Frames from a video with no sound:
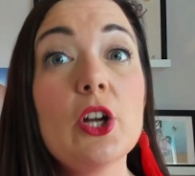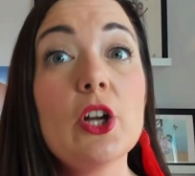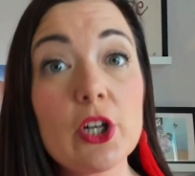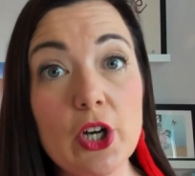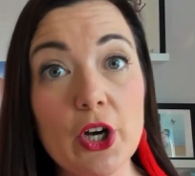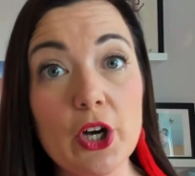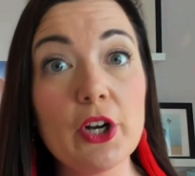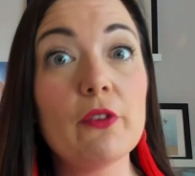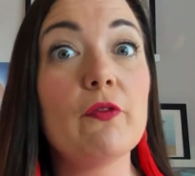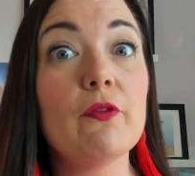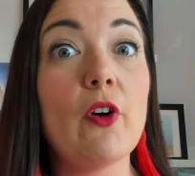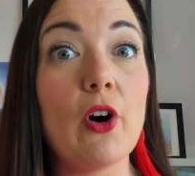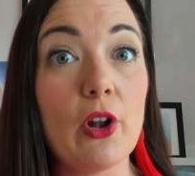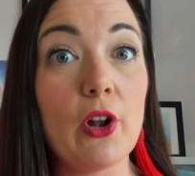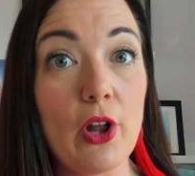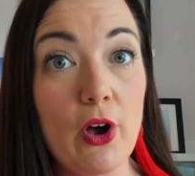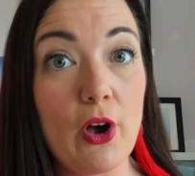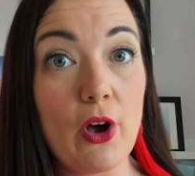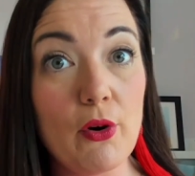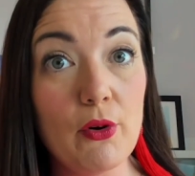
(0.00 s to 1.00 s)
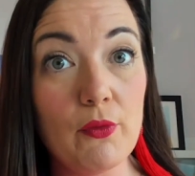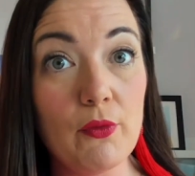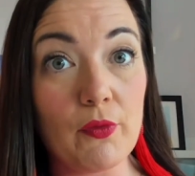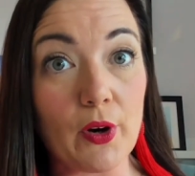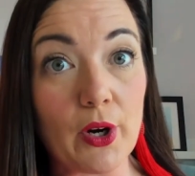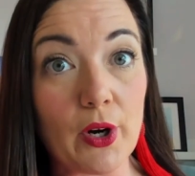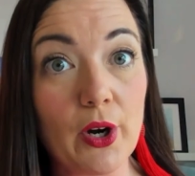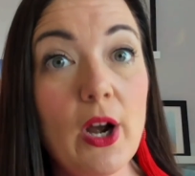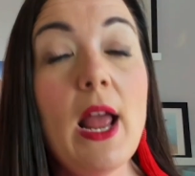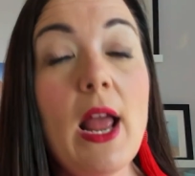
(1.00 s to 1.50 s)
you're going to fall
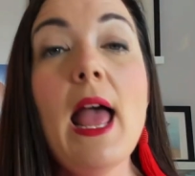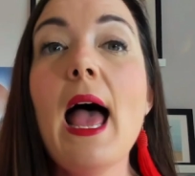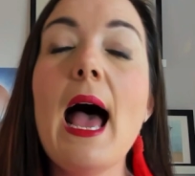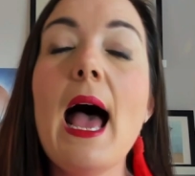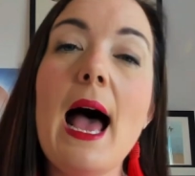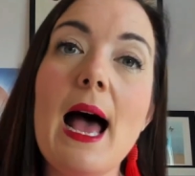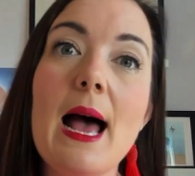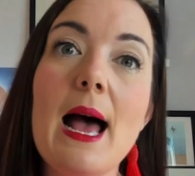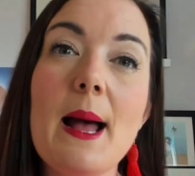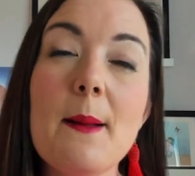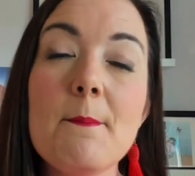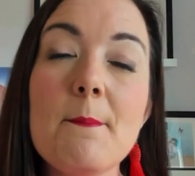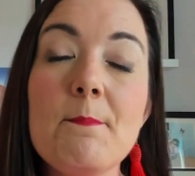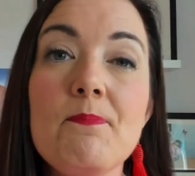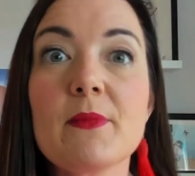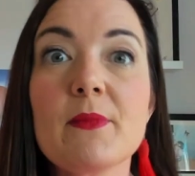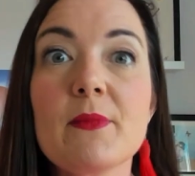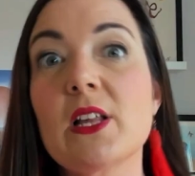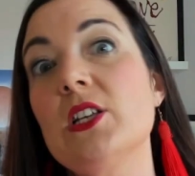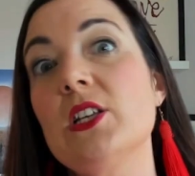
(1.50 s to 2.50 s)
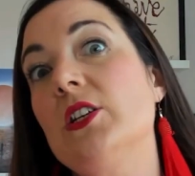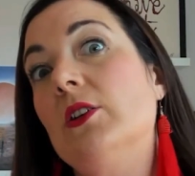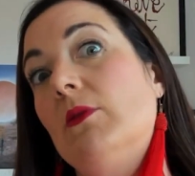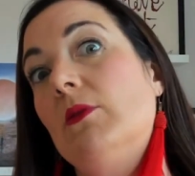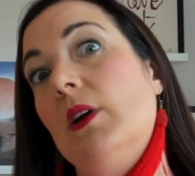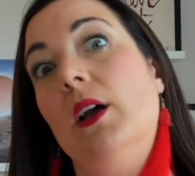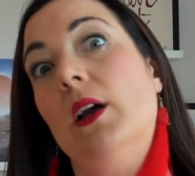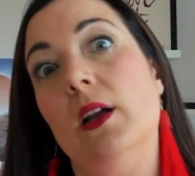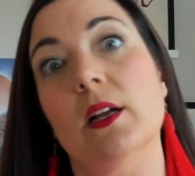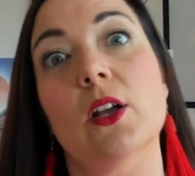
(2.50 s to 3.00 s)
over because um, you
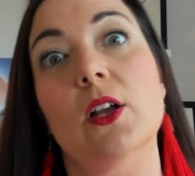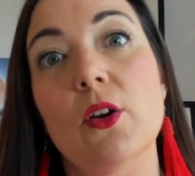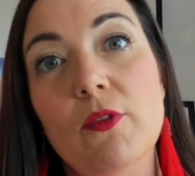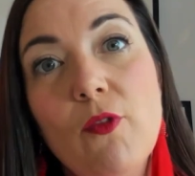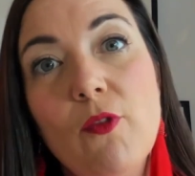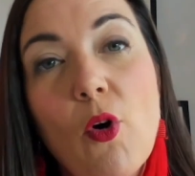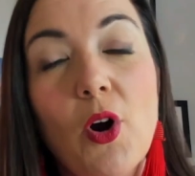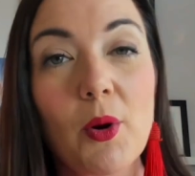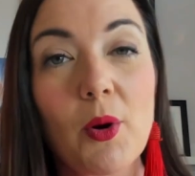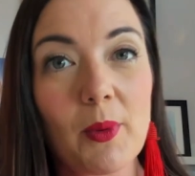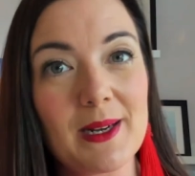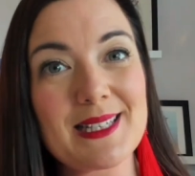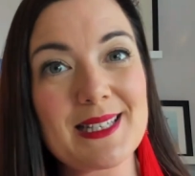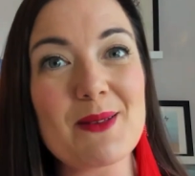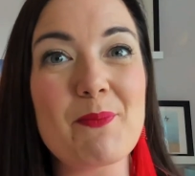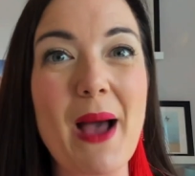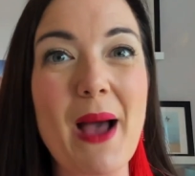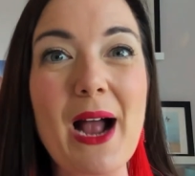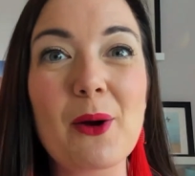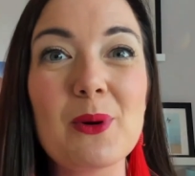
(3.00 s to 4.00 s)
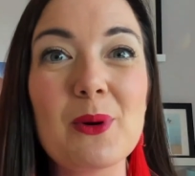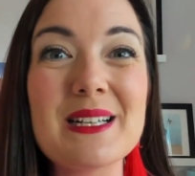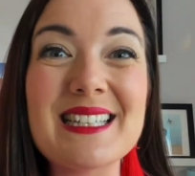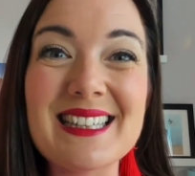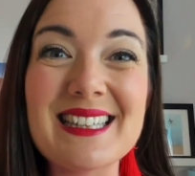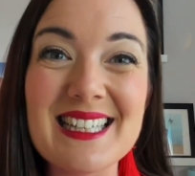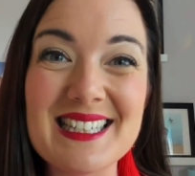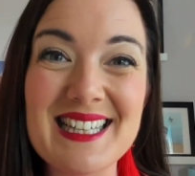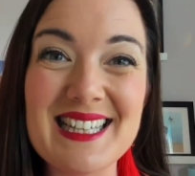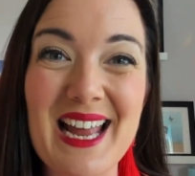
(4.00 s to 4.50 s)
can't go forwards and backwards at
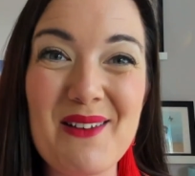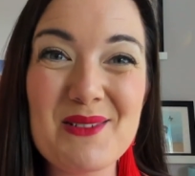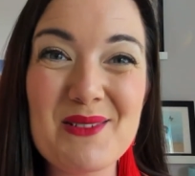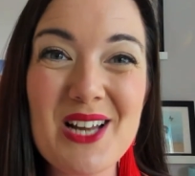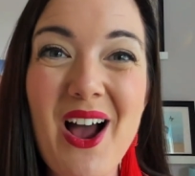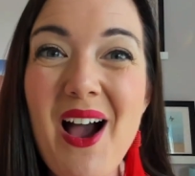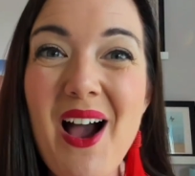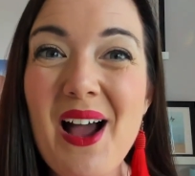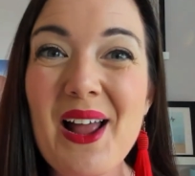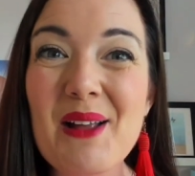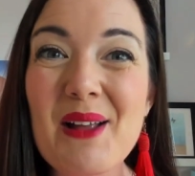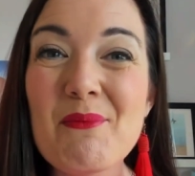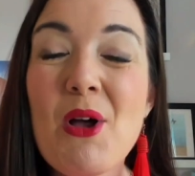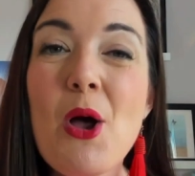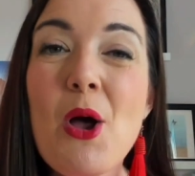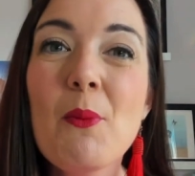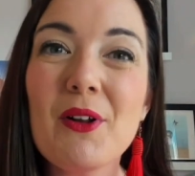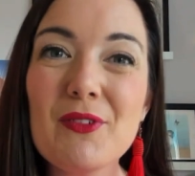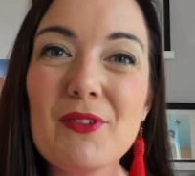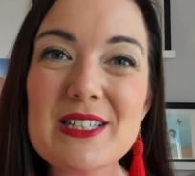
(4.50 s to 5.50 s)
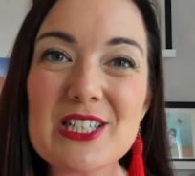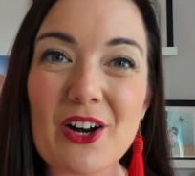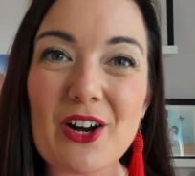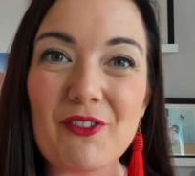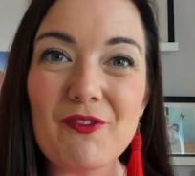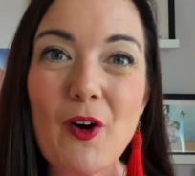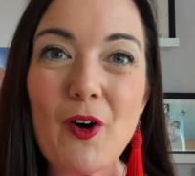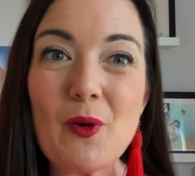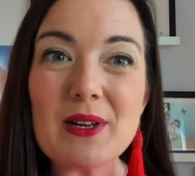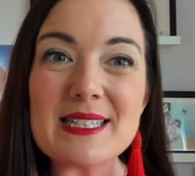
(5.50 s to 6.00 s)
the same time. But if you
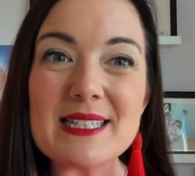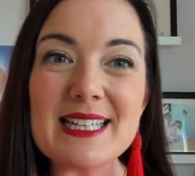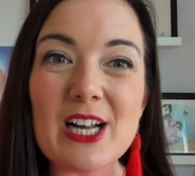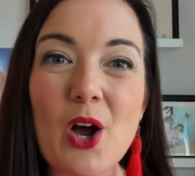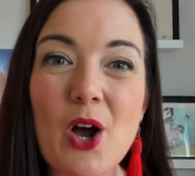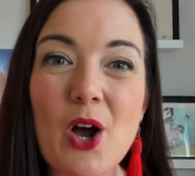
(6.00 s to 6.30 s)
start focusing